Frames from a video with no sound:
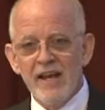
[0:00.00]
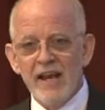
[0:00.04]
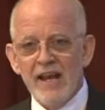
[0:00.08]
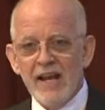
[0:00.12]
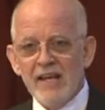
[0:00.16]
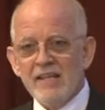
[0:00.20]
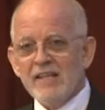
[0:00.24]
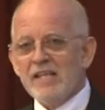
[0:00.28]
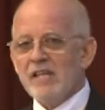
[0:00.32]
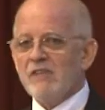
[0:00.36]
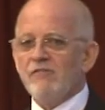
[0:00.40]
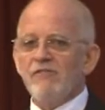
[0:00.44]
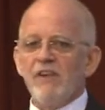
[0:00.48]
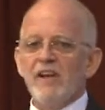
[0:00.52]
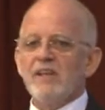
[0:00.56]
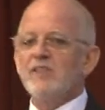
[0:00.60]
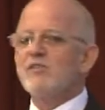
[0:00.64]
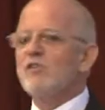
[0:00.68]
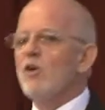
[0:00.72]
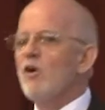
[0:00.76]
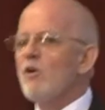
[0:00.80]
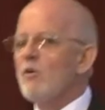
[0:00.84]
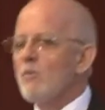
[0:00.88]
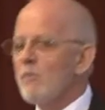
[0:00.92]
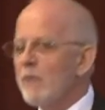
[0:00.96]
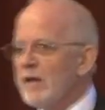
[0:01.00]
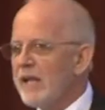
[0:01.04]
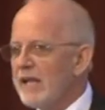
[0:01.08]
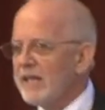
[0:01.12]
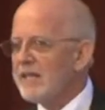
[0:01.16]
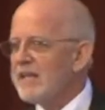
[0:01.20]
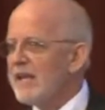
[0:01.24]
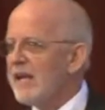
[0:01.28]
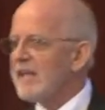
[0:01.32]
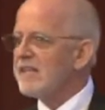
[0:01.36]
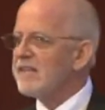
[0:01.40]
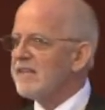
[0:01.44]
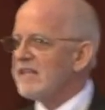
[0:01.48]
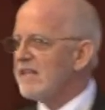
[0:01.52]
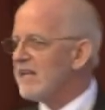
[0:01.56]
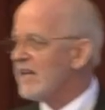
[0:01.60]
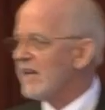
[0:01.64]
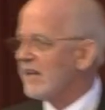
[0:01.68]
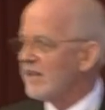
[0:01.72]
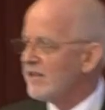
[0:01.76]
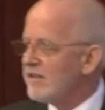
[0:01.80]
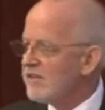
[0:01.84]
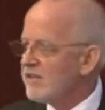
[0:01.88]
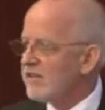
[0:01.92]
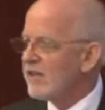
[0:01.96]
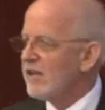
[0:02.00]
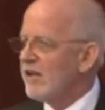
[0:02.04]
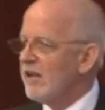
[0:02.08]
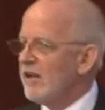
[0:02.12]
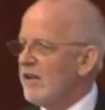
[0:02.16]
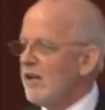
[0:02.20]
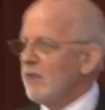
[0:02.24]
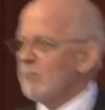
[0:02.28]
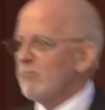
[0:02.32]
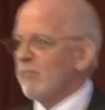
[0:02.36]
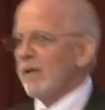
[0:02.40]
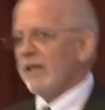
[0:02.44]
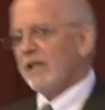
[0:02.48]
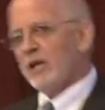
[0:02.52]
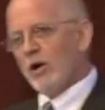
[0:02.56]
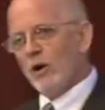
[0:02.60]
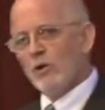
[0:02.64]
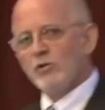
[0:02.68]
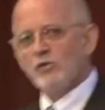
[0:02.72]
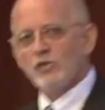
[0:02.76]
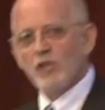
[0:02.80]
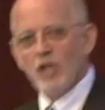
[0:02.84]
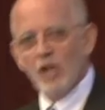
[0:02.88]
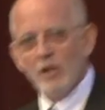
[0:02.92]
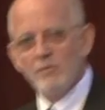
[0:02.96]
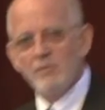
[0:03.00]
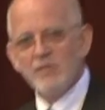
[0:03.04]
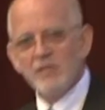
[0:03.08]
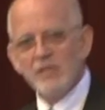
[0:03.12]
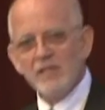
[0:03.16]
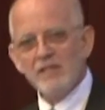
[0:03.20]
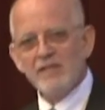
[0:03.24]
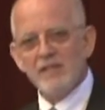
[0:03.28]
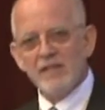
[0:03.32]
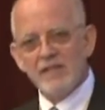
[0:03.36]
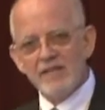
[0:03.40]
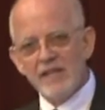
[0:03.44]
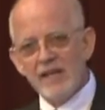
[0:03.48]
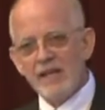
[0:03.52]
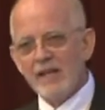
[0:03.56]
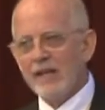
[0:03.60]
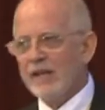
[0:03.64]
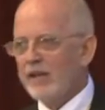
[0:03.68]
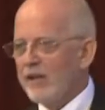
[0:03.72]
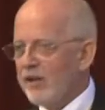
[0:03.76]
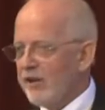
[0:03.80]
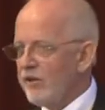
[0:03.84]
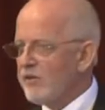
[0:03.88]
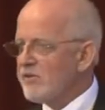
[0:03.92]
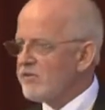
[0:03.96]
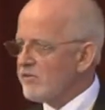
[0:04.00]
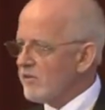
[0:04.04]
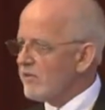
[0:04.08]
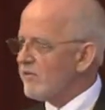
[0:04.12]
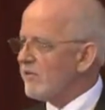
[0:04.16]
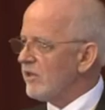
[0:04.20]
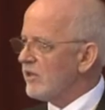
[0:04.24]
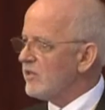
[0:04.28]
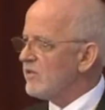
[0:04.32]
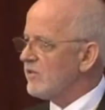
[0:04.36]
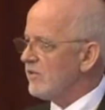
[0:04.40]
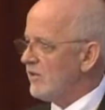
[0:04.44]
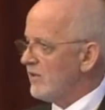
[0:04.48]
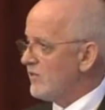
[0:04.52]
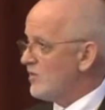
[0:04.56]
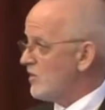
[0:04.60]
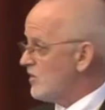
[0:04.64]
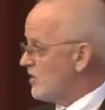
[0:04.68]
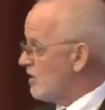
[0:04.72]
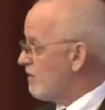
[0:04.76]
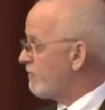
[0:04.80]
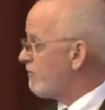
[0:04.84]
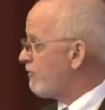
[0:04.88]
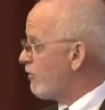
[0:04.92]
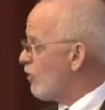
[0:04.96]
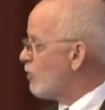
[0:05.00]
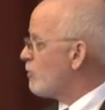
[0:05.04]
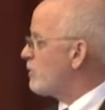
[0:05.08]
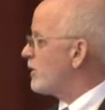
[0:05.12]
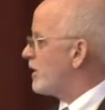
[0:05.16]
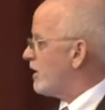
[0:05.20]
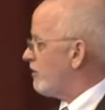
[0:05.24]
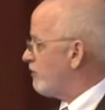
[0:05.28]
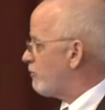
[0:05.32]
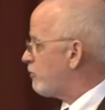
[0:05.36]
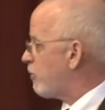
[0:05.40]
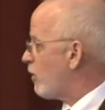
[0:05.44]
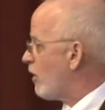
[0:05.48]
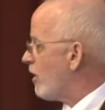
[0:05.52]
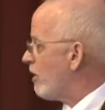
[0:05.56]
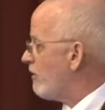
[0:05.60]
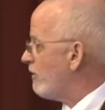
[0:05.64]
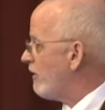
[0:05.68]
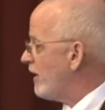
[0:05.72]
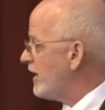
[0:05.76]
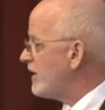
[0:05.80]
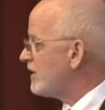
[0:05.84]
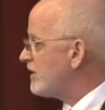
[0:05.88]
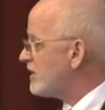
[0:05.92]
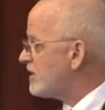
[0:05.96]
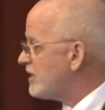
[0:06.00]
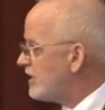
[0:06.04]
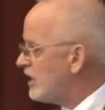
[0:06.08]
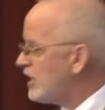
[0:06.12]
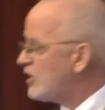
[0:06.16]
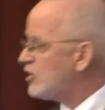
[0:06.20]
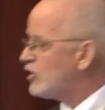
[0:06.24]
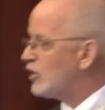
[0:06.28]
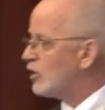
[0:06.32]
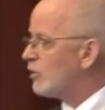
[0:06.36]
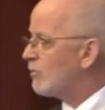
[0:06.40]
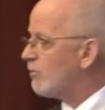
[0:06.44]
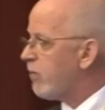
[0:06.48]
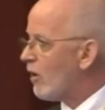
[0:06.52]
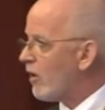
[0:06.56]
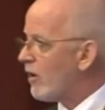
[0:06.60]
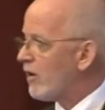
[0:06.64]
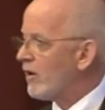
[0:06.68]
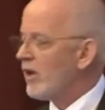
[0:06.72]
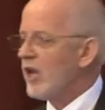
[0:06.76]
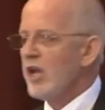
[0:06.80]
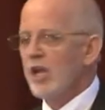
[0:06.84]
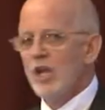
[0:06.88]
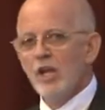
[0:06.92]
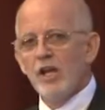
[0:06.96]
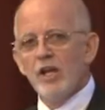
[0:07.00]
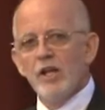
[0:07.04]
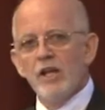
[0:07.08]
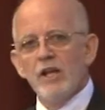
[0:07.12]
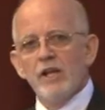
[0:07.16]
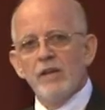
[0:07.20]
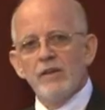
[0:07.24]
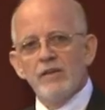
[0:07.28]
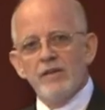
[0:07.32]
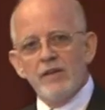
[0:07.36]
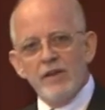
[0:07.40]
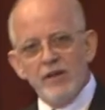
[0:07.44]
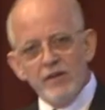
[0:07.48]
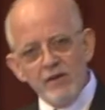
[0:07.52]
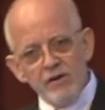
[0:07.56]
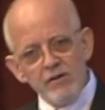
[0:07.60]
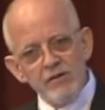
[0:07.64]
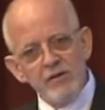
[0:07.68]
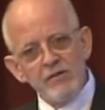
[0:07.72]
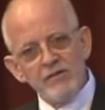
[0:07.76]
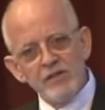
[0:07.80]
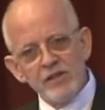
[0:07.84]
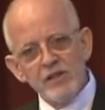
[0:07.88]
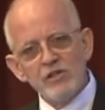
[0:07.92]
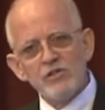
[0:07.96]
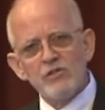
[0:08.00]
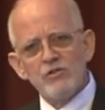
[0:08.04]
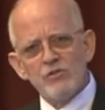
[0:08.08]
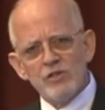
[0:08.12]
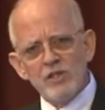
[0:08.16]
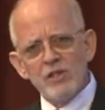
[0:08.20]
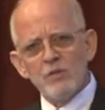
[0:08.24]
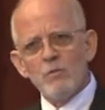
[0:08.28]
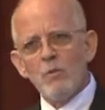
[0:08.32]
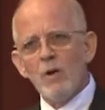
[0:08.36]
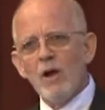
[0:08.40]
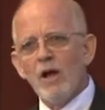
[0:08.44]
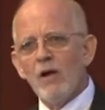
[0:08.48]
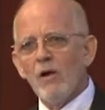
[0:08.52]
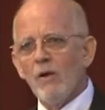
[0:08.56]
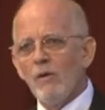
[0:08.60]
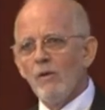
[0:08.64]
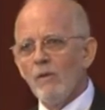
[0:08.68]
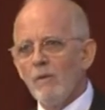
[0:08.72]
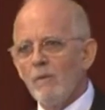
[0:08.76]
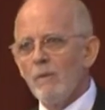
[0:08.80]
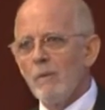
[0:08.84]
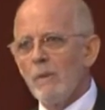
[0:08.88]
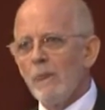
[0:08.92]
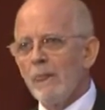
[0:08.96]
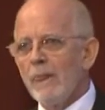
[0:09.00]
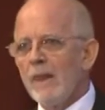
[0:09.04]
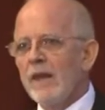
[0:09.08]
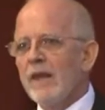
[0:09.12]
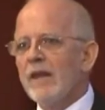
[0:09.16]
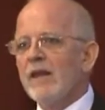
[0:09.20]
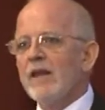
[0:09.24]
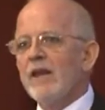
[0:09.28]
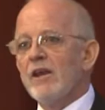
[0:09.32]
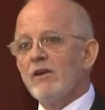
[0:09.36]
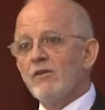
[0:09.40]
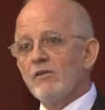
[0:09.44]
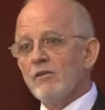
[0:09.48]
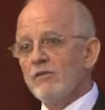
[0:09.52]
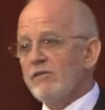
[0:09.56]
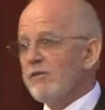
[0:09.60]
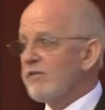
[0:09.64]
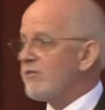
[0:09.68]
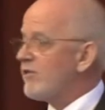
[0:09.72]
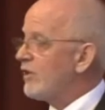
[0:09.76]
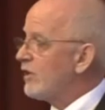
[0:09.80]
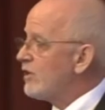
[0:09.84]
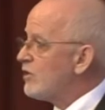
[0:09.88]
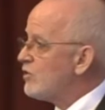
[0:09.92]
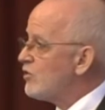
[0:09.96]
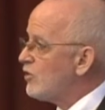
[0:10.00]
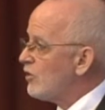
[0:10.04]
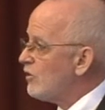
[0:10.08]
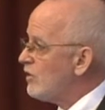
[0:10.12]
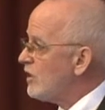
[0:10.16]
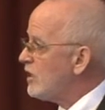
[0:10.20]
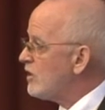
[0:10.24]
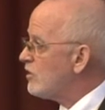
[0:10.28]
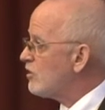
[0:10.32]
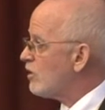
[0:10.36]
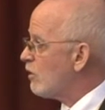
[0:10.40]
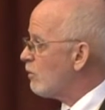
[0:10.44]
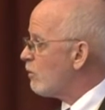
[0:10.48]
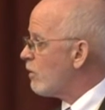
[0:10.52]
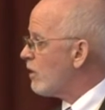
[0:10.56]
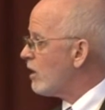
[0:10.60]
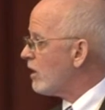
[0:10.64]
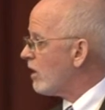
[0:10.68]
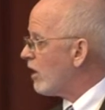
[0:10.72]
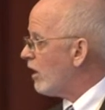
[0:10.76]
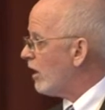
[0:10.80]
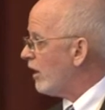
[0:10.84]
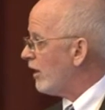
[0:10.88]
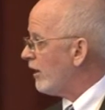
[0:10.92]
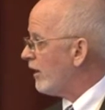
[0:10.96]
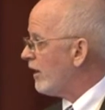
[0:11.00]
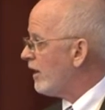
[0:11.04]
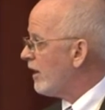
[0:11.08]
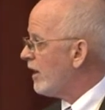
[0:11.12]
And then if I don't win at the end, my coach comes and he says, hey, here's the things, and this is the formative part, right? The teaching part. Here are the things you did well. Here are the things you need to work on.